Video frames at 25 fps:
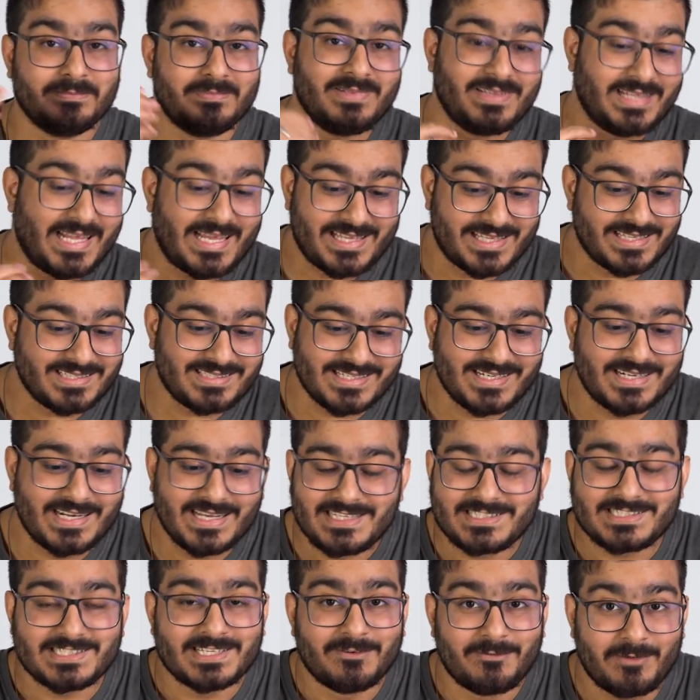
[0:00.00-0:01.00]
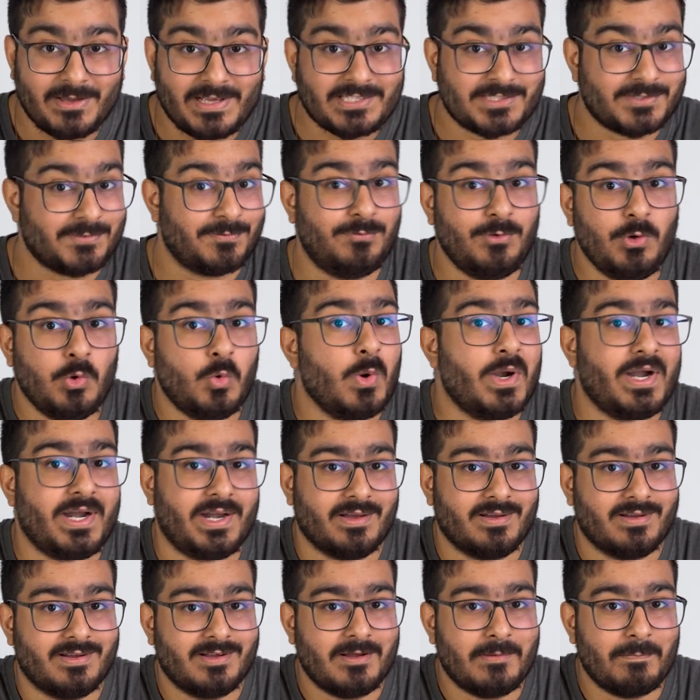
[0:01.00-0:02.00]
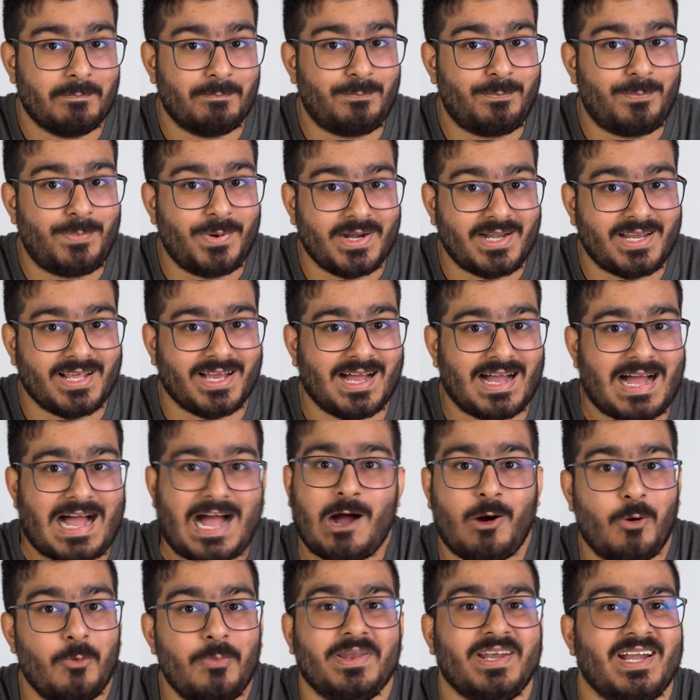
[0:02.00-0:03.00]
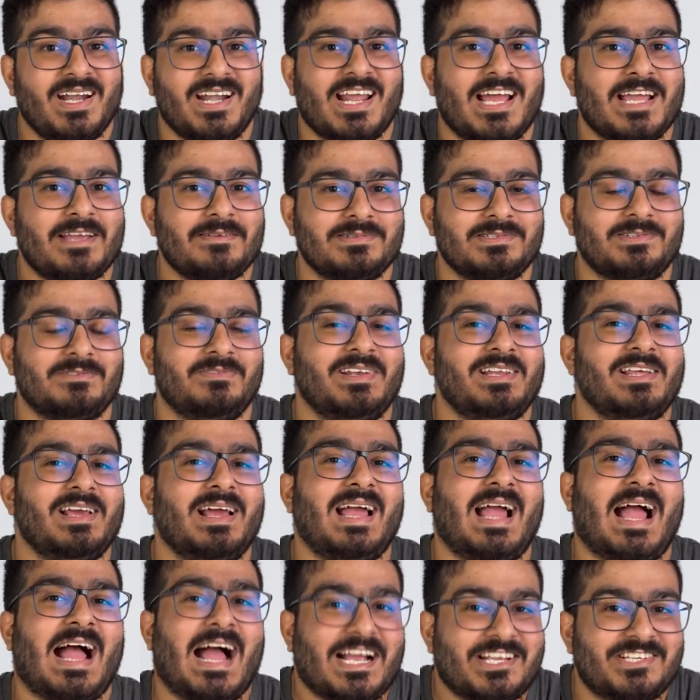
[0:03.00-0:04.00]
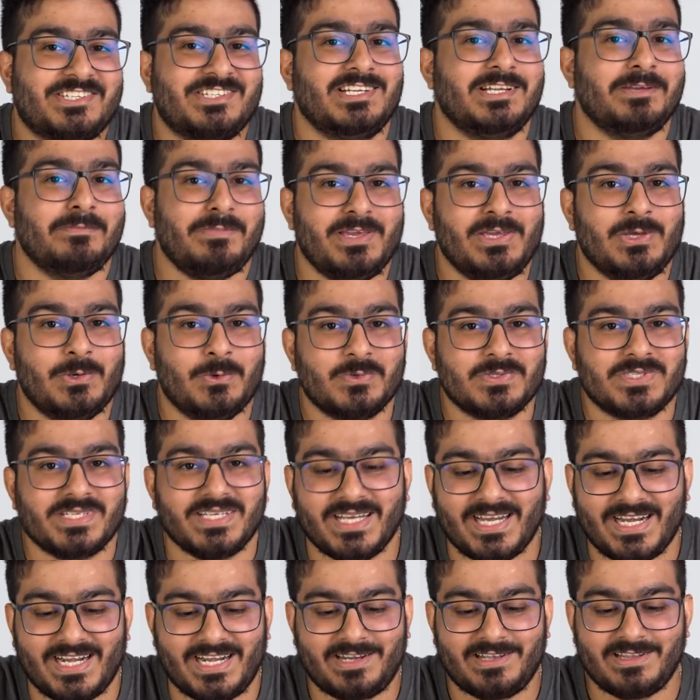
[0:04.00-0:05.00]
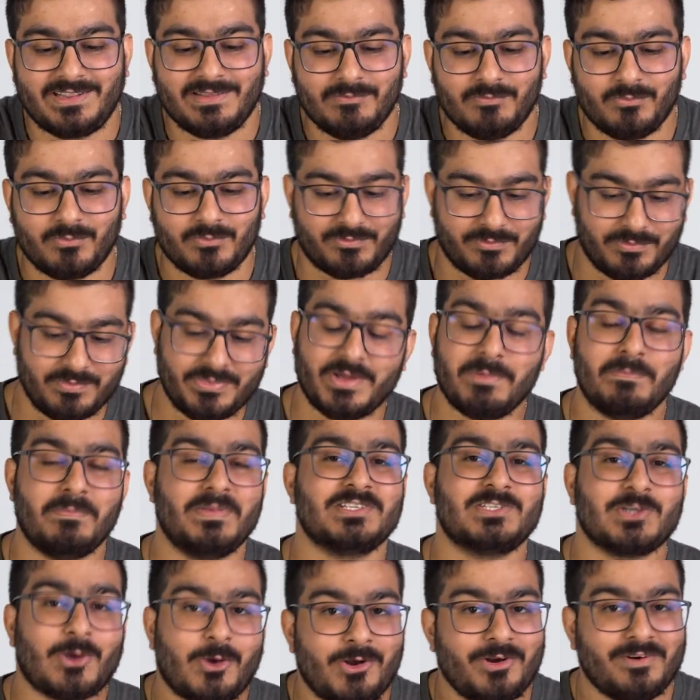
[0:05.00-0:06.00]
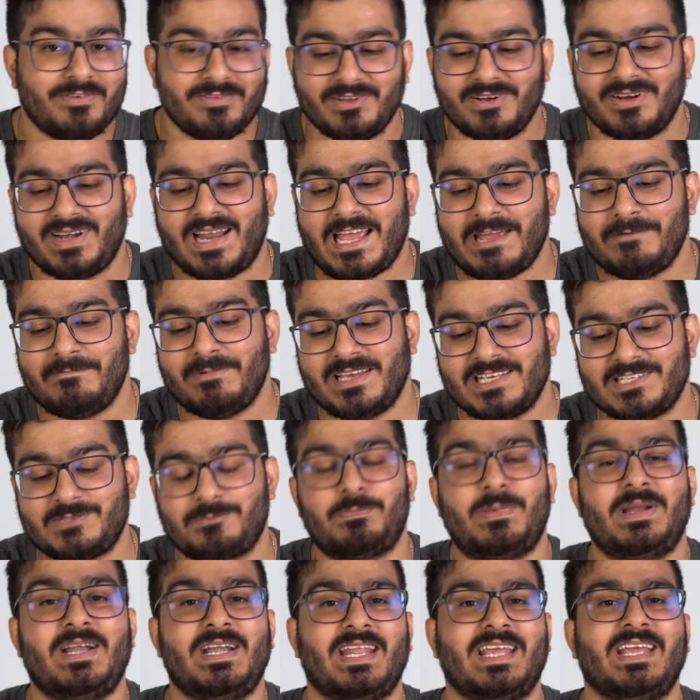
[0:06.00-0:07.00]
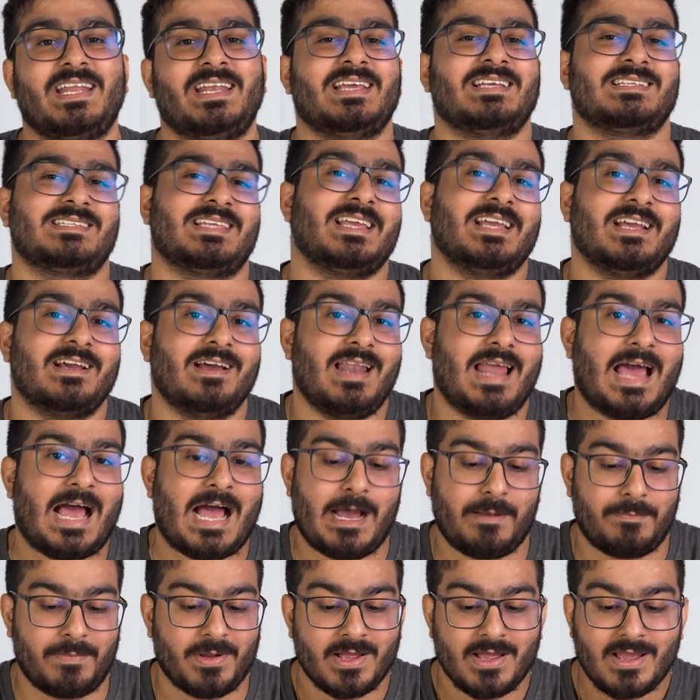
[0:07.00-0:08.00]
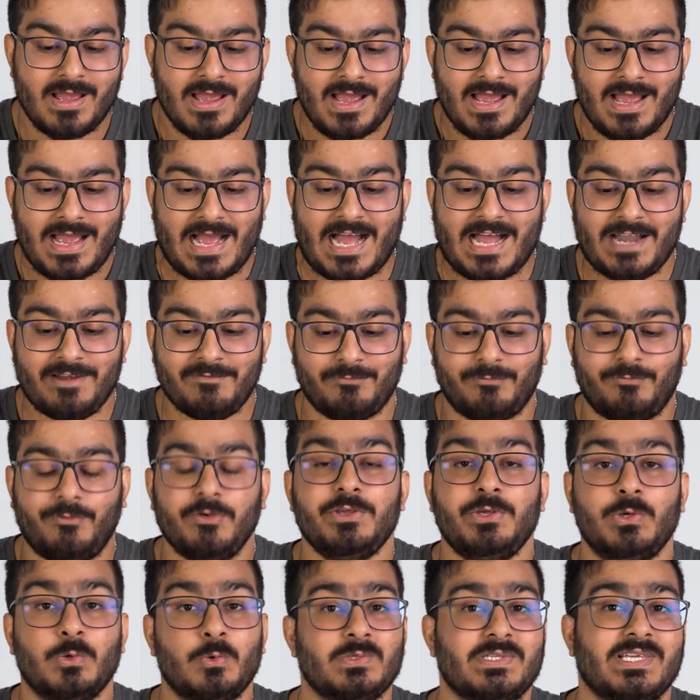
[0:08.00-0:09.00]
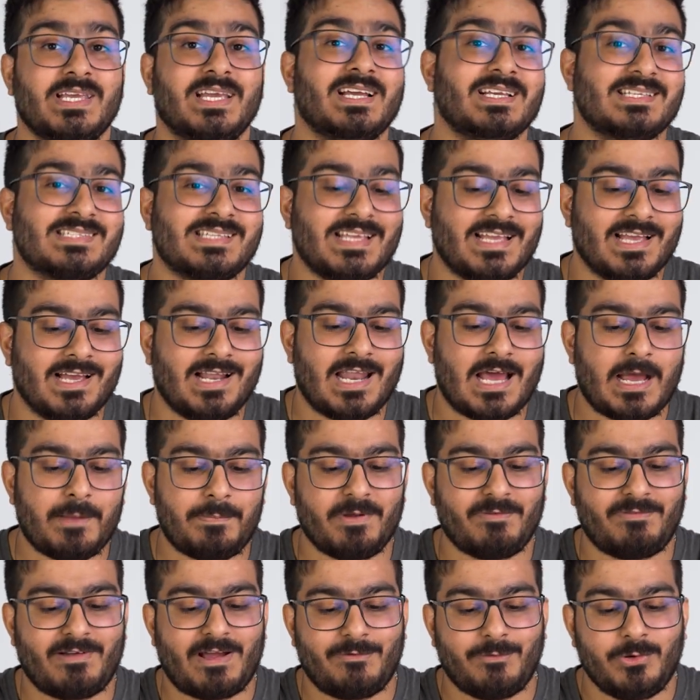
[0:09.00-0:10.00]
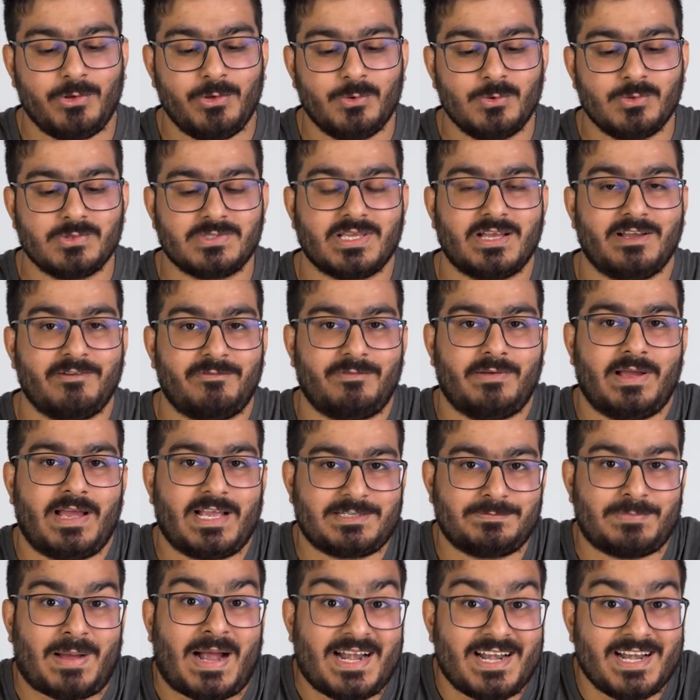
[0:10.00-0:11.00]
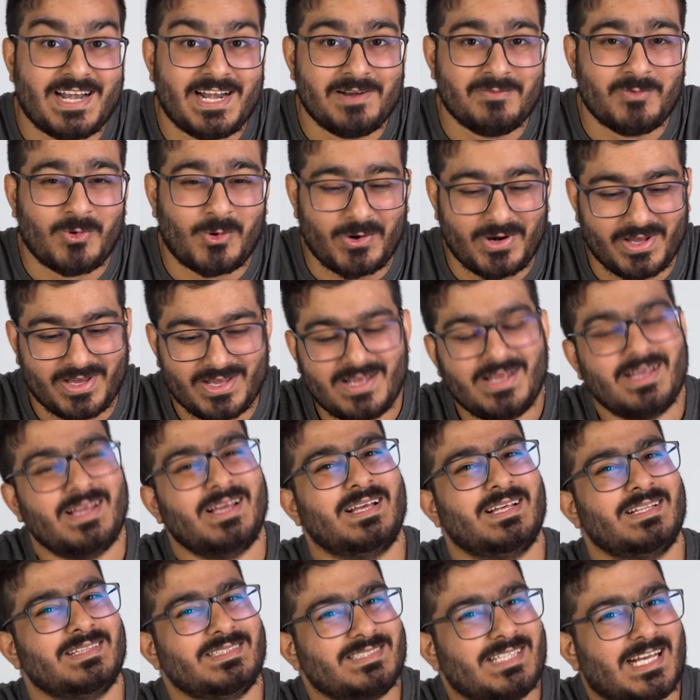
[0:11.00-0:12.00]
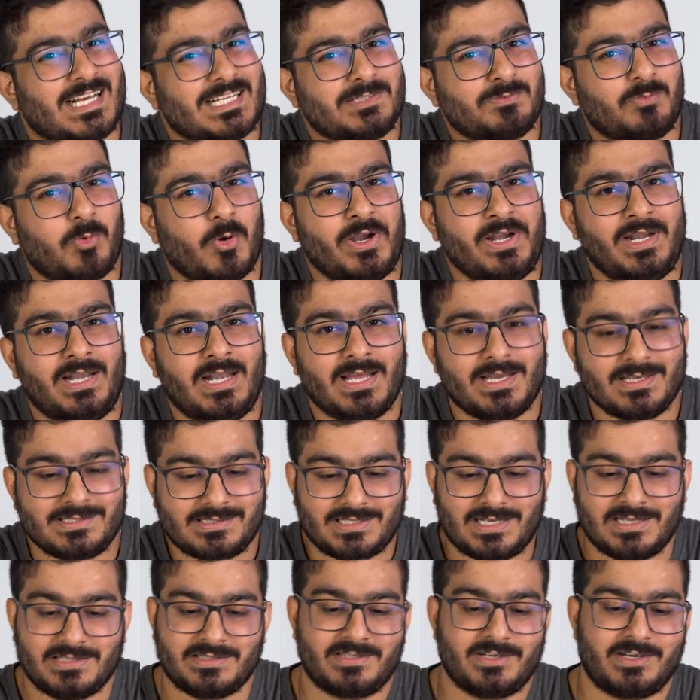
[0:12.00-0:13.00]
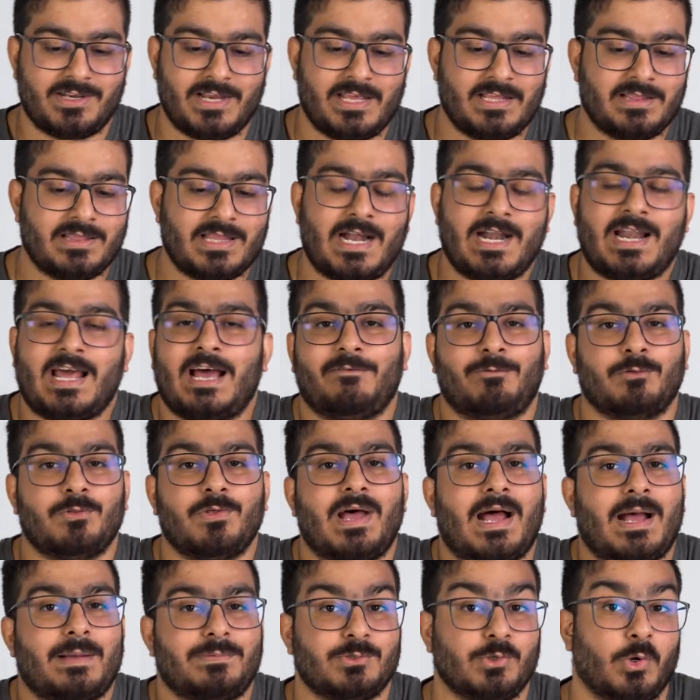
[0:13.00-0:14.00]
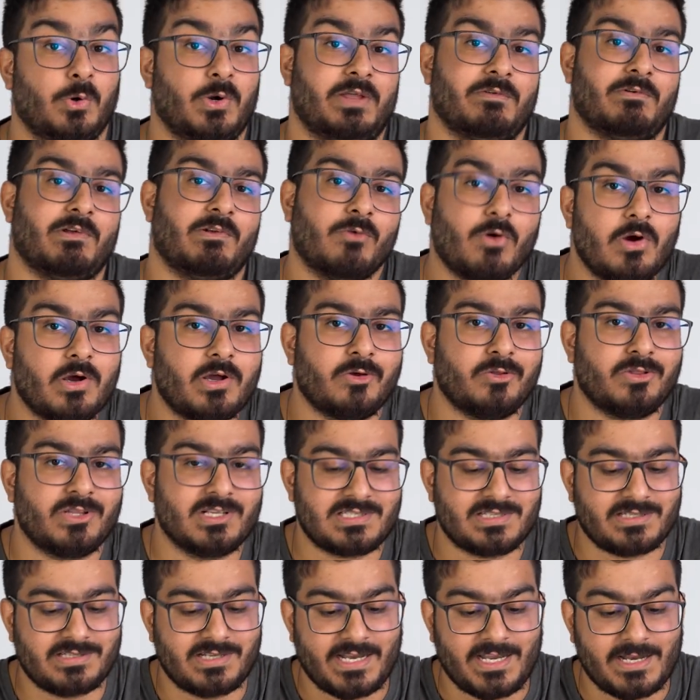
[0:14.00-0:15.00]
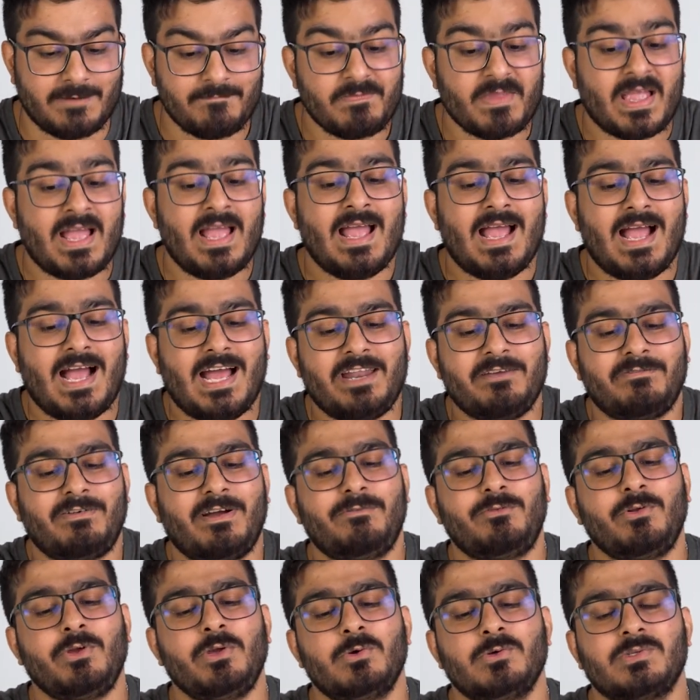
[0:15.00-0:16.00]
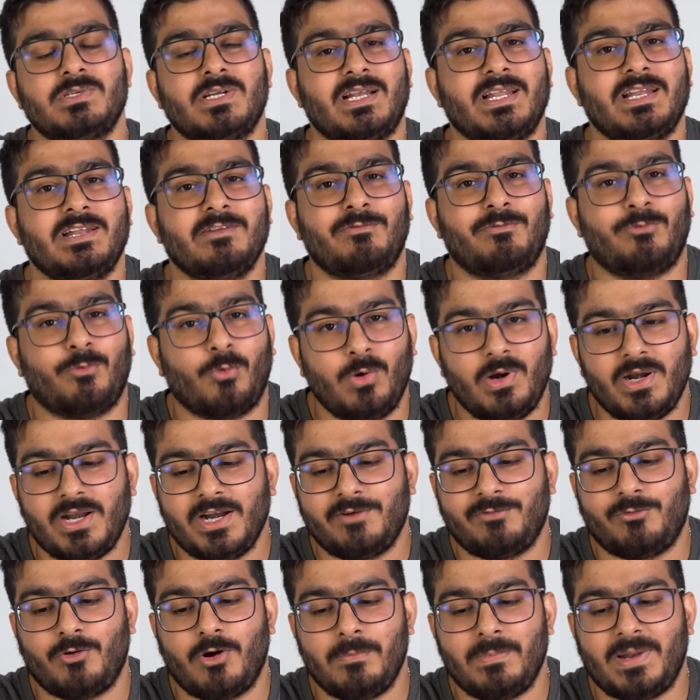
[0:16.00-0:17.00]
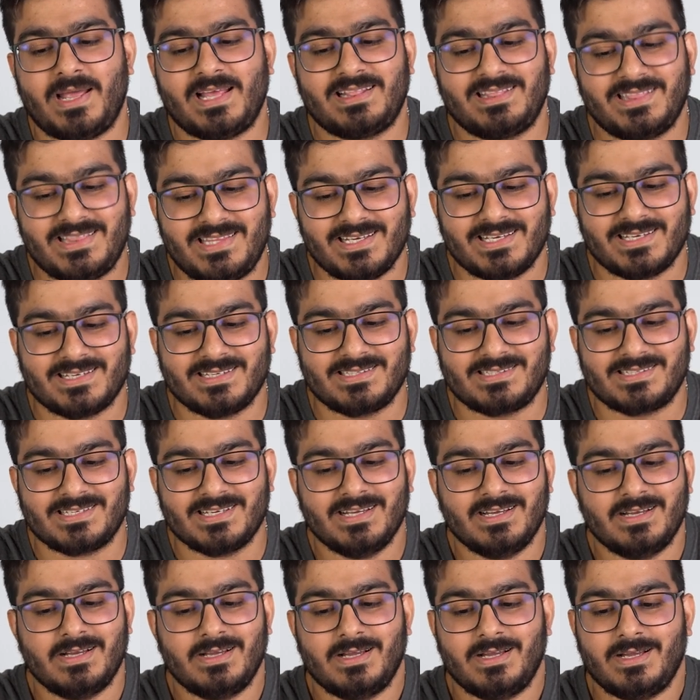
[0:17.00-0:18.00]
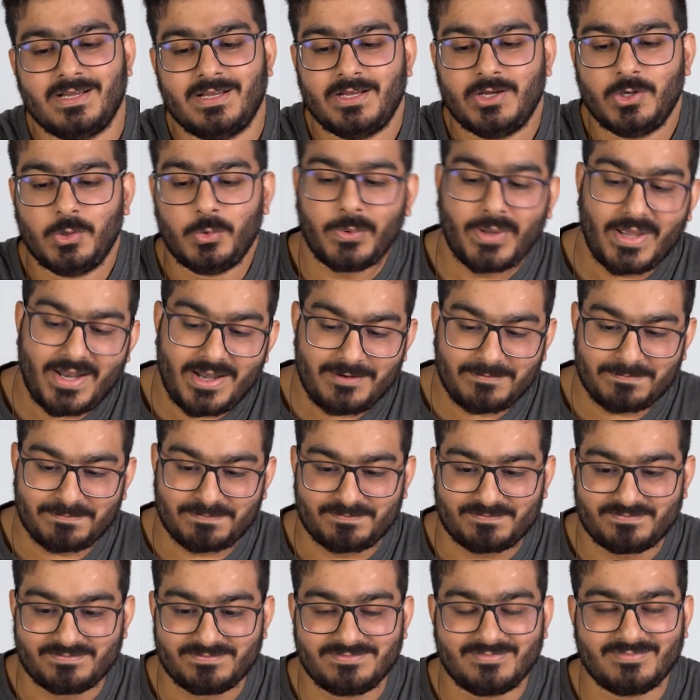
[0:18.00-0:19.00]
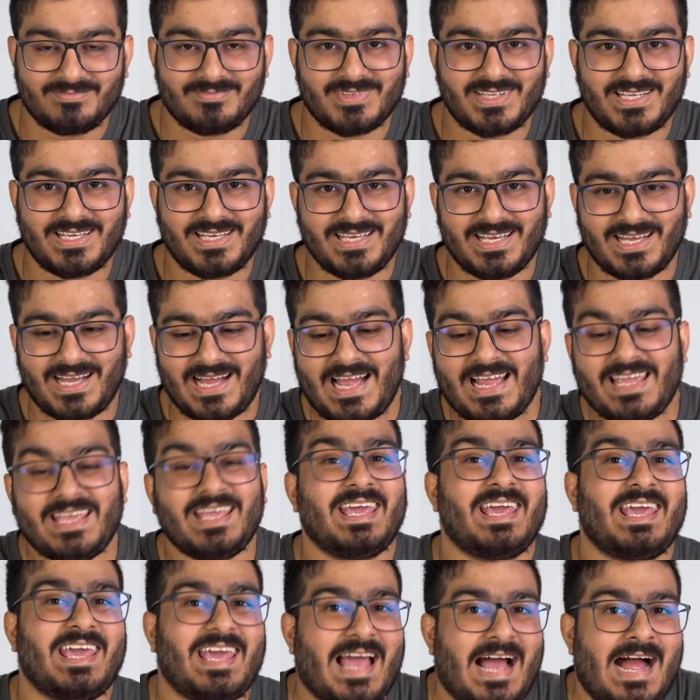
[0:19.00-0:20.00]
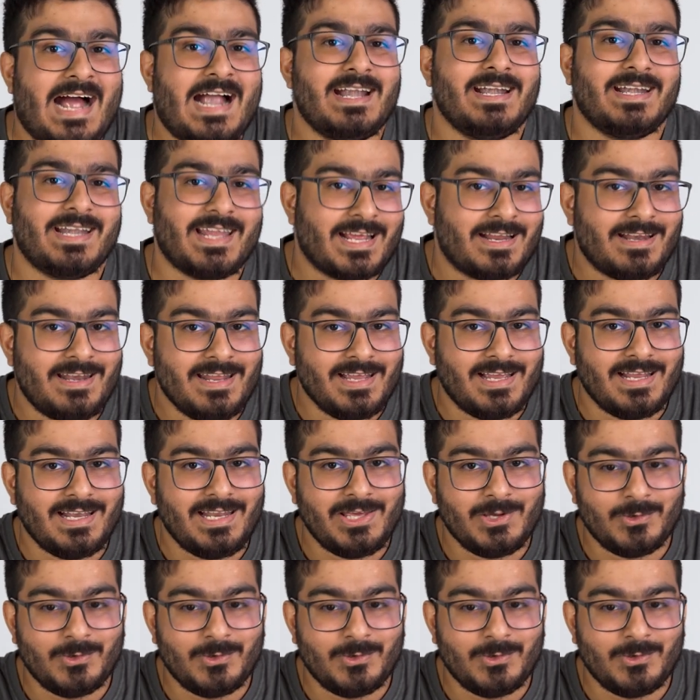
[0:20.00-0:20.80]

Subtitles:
Like you said, it's fluid, but how many times will I actually be using it? The majority of the time is spent in a single app. And for using a single app, if I have to use expanded mode, that's pointless considering that half of the apps don't even work on the screen. And if I have to use it in a folded form like this, well, I can technically